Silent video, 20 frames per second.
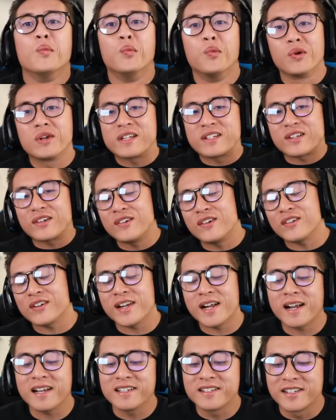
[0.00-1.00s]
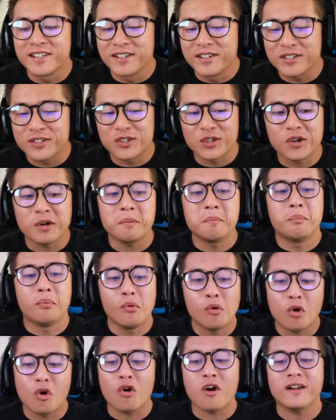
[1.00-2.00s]
What is going on guys, it is your
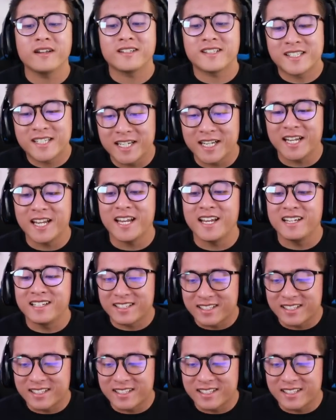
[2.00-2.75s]
boy T